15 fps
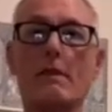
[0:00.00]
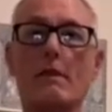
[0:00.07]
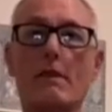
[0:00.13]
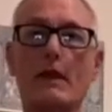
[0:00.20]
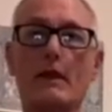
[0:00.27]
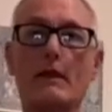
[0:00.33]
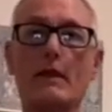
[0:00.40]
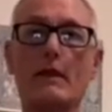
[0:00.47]

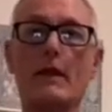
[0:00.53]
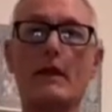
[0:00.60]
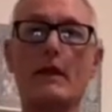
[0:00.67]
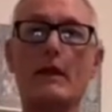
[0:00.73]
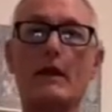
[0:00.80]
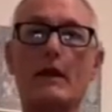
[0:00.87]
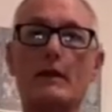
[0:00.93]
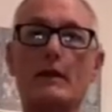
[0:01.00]
And then
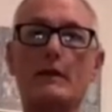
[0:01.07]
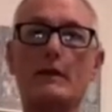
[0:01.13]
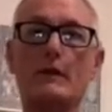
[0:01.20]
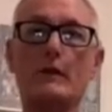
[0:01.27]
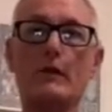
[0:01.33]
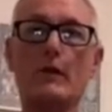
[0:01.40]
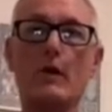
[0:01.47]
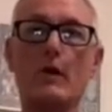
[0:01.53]
in a
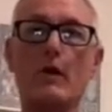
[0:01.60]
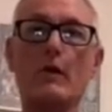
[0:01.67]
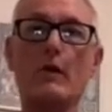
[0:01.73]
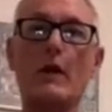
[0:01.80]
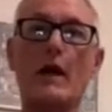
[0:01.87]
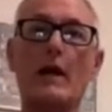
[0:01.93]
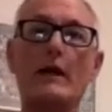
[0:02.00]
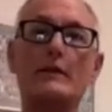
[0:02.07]
slow,
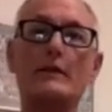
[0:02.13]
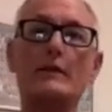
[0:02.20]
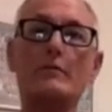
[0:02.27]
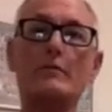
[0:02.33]
nice,